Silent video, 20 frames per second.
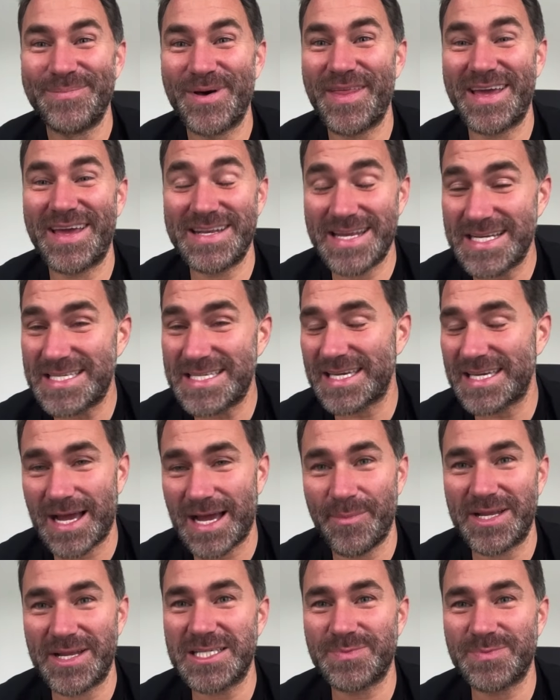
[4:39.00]
but they need to
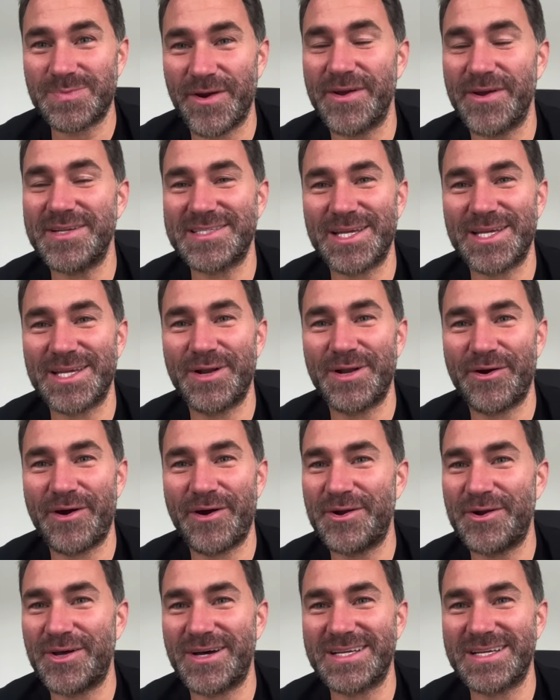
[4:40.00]
come and experience it with
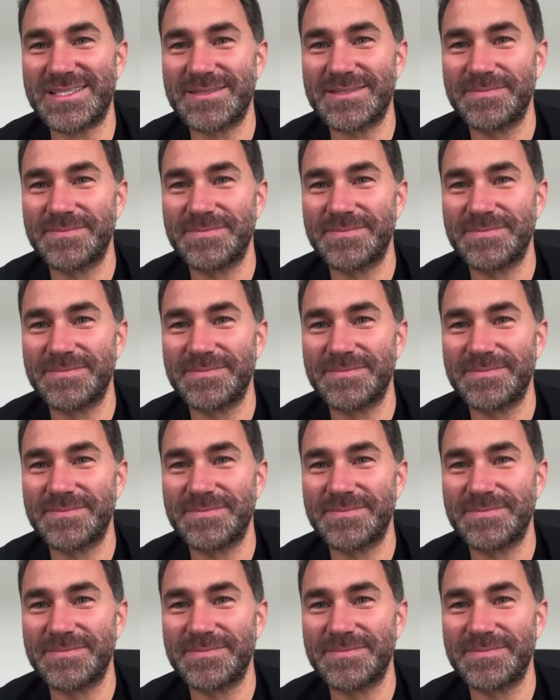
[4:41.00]
their own eyes.